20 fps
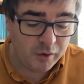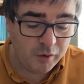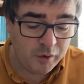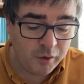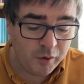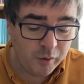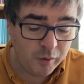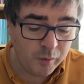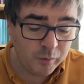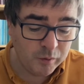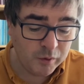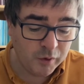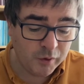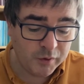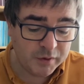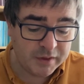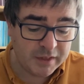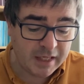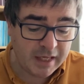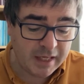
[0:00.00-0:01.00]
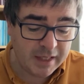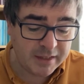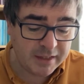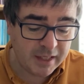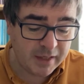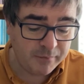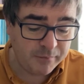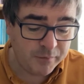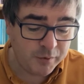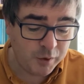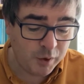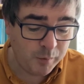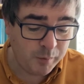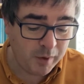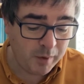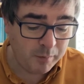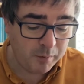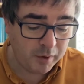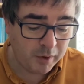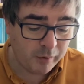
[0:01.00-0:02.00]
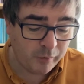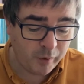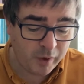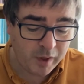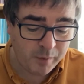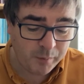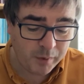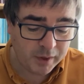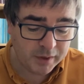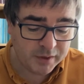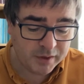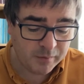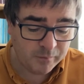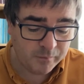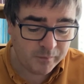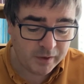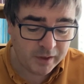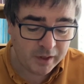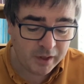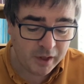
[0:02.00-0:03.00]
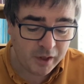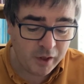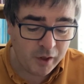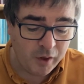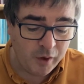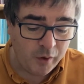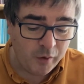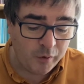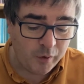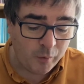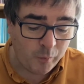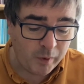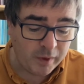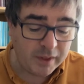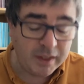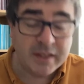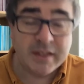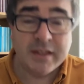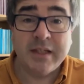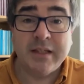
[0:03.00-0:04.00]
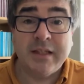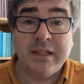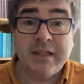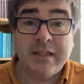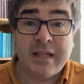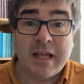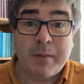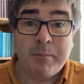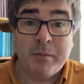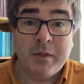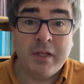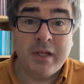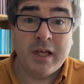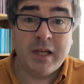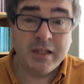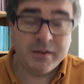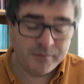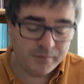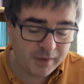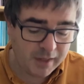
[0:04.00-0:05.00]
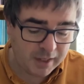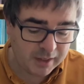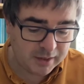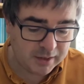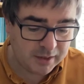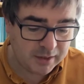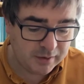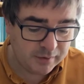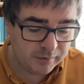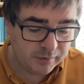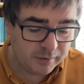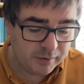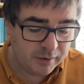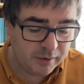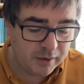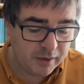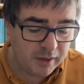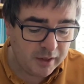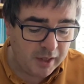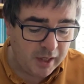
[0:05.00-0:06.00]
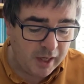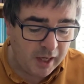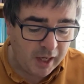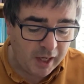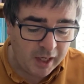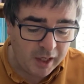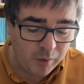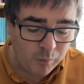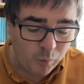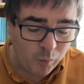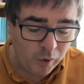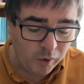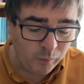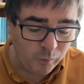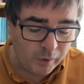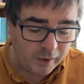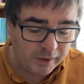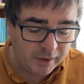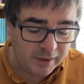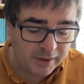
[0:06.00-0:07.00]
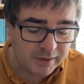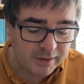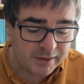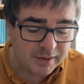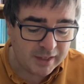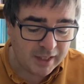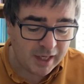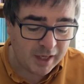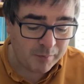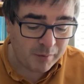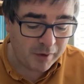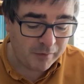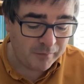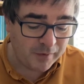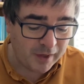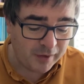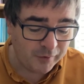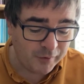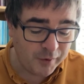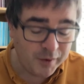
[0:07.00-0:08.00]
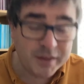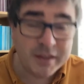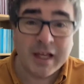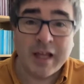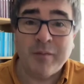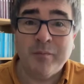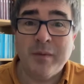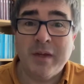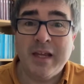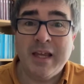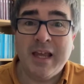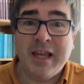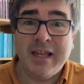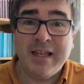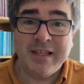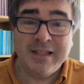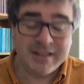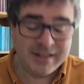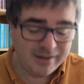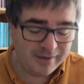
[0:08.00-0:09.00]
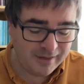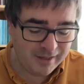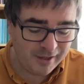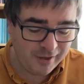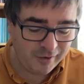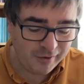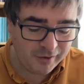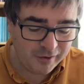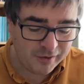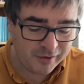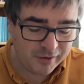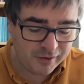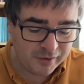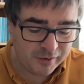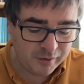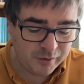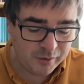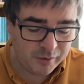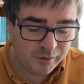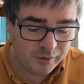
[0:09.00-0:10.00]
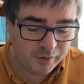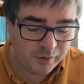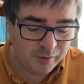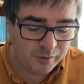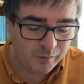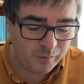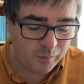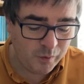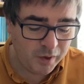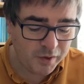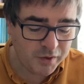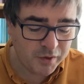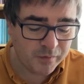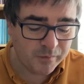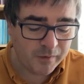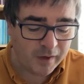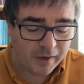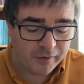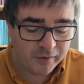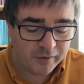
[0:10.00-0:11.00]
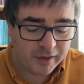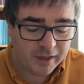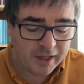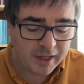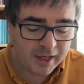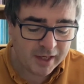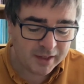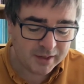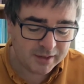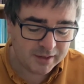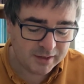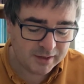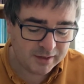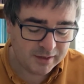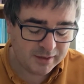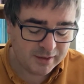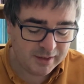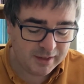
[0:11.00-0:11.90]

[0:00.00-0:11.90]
Your own law says if two people agree about something, their witness is accepted as fact. I am one witness, and my Father who sent me is the other. Where is your Father? They asked.